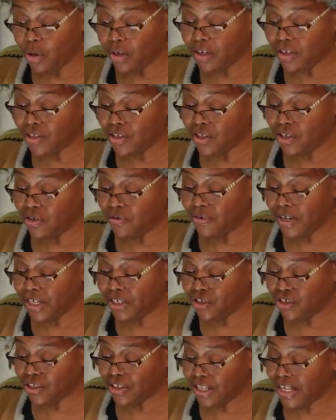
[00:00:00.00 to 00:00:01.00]

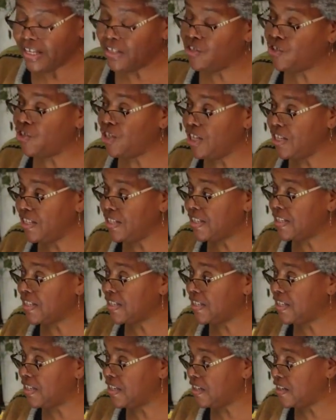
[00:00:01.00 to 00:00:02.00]
consideration that Jesus
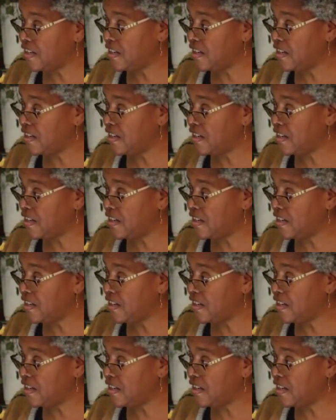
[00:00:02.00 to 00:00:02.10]
did